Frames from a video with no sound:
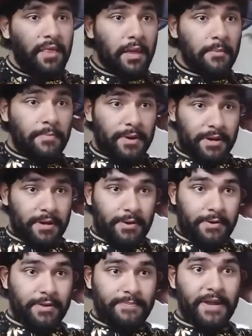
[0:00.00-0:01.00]
But
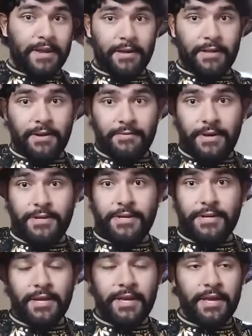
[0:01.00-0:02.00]
Chris Pratt, good luck with your
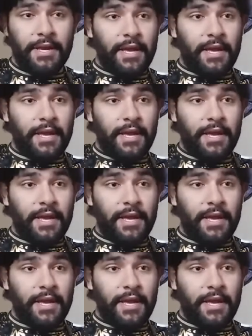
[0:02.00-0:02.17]
journey.